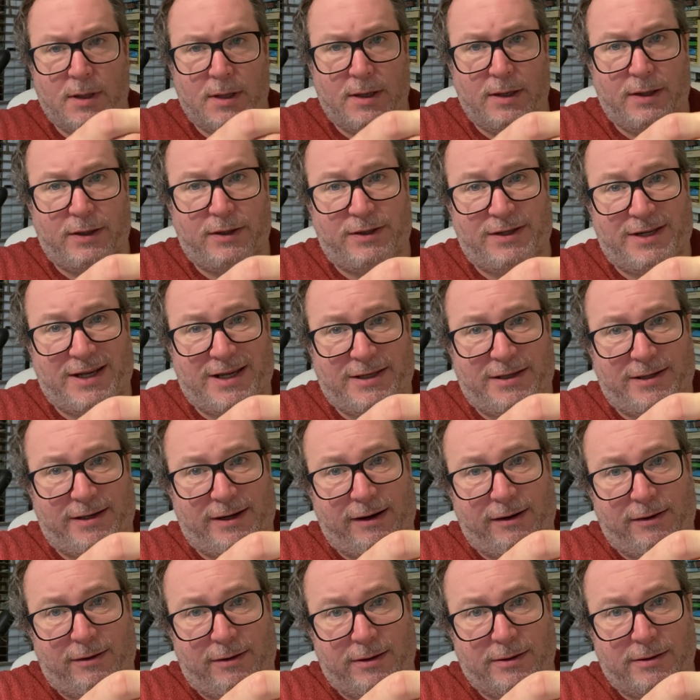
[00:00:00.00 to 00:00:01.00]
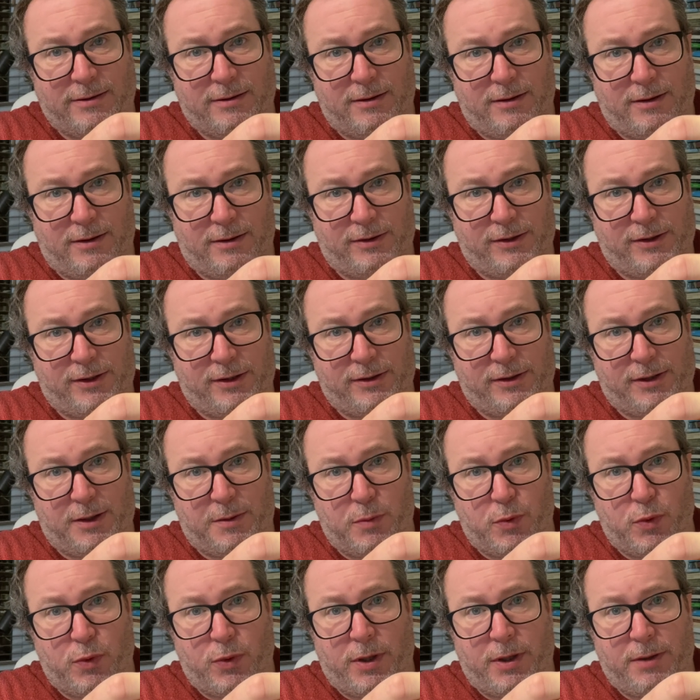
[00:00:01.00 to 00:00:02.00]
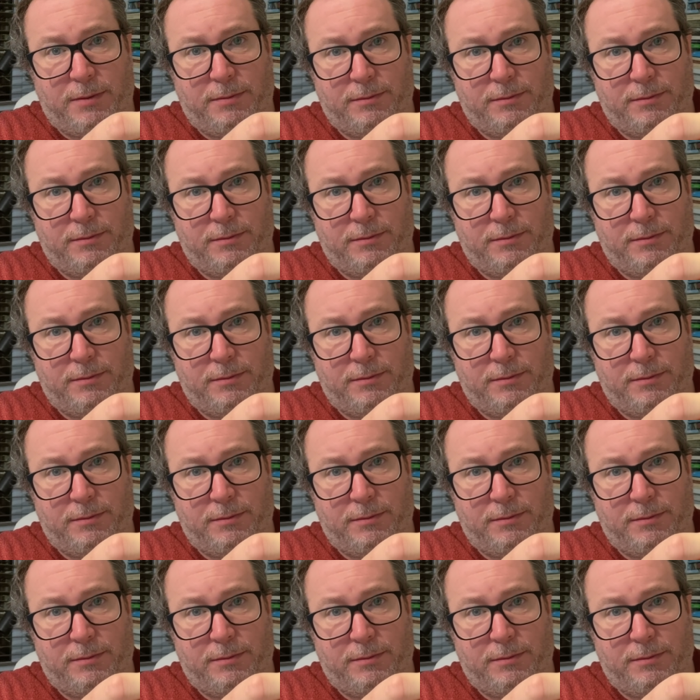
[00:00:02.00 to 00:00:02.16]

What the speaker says: Saturday Night and Sunday Morning,